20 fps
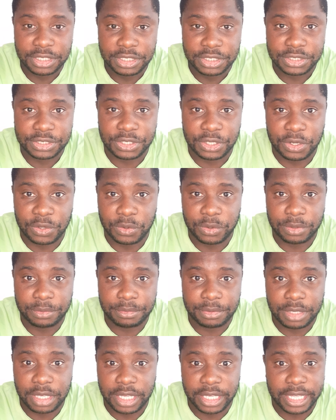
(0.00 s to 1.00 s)
So,
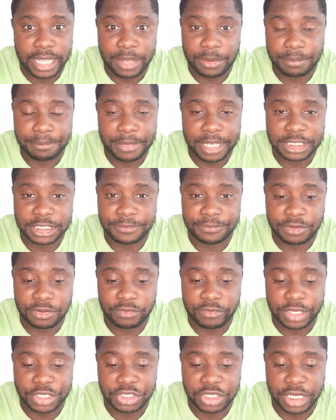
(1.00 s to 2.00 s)
again, massive
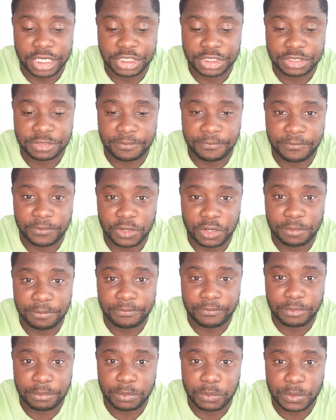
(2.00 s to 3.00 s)
congratulations to Fulham
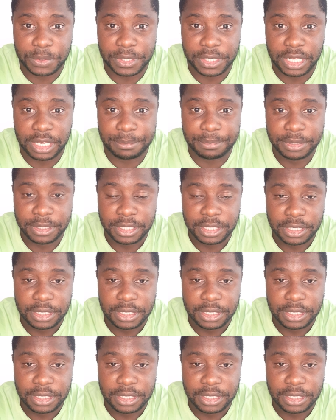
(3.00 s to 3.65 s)
Football Club,